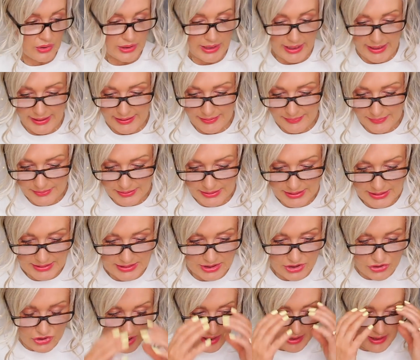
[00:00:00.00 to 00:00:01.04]
Okay,
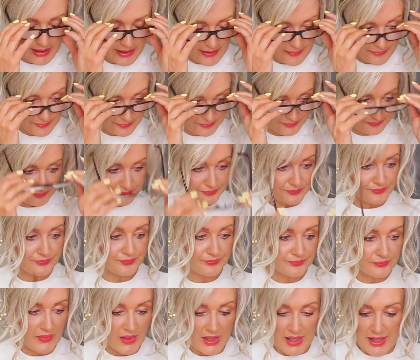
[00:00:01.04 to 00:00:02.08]
let's try it.
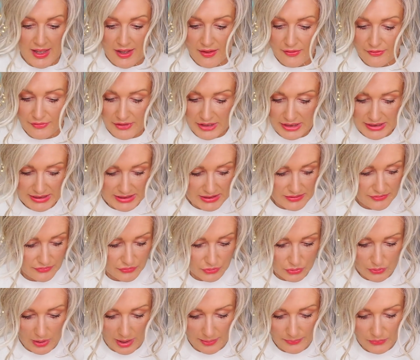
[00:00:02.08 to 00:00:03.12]
First of all,